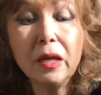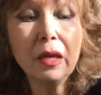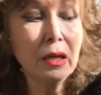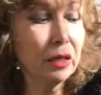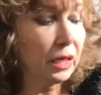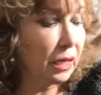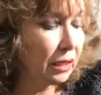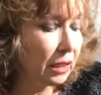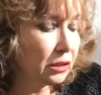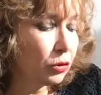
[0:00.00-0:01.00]

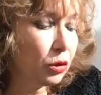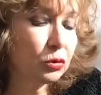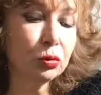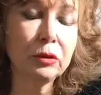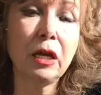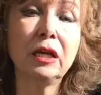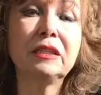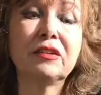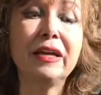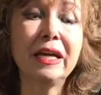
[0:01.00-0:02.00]
Let's go to the
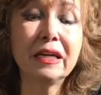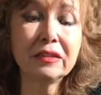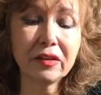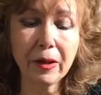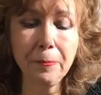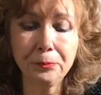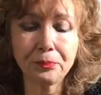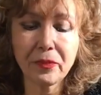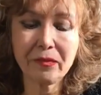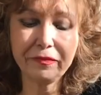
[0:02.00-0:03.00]
third
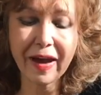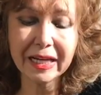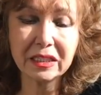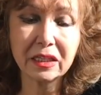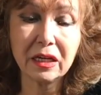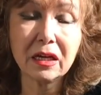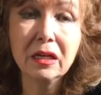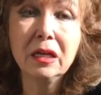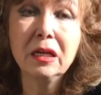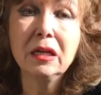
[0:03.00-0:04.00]
factor.
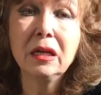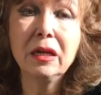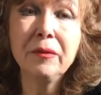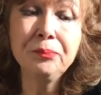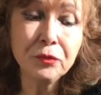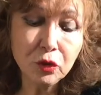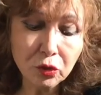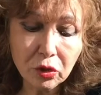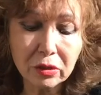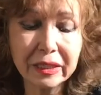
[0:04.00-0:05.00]
You
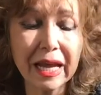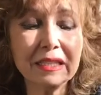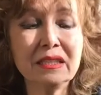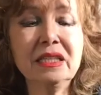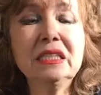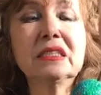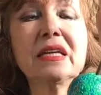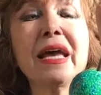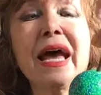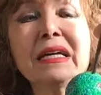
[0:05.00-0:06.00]
know that this
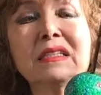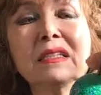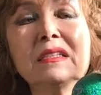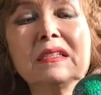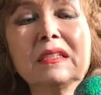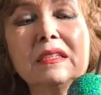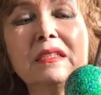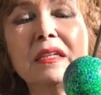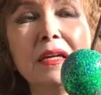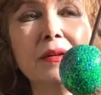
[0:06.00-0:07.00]
axis
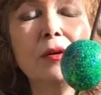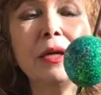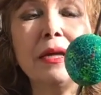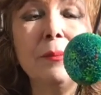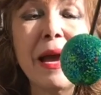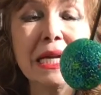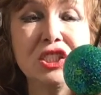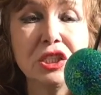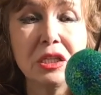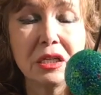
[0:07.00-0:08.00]
is
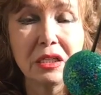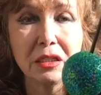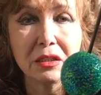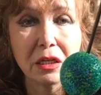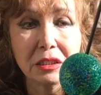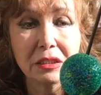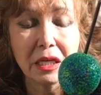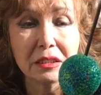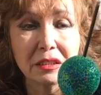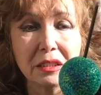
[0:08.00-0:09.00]
imaginary, doesn't
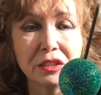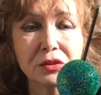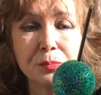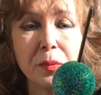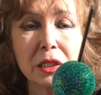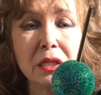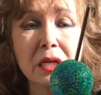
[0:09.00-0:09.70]
exist, but